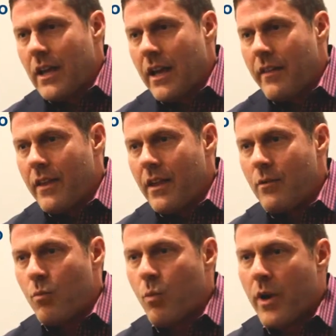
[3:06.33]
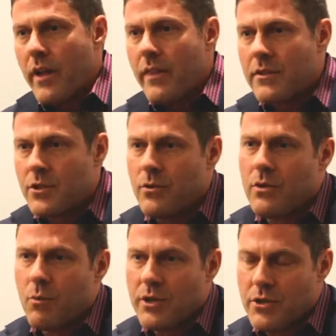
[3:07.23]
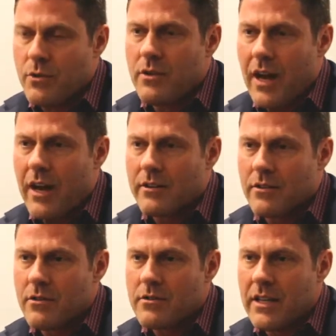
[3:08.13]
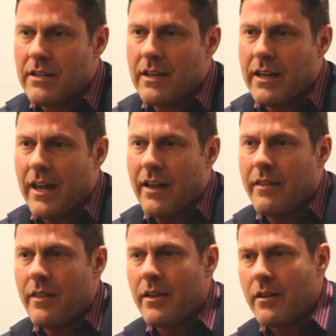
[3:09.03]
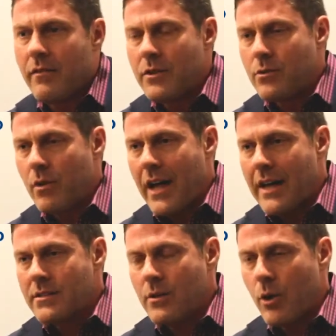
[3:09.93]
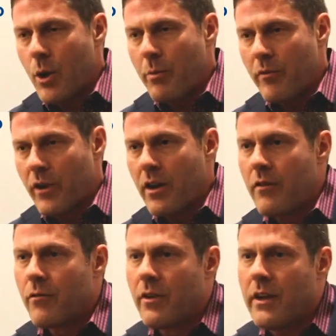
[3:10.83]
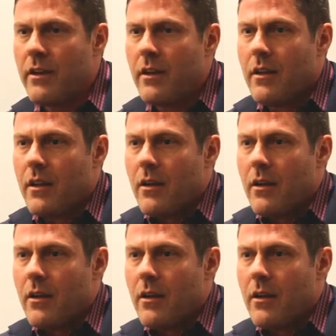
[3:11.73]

and then when two doctors indicate that the individual has no hope of recovery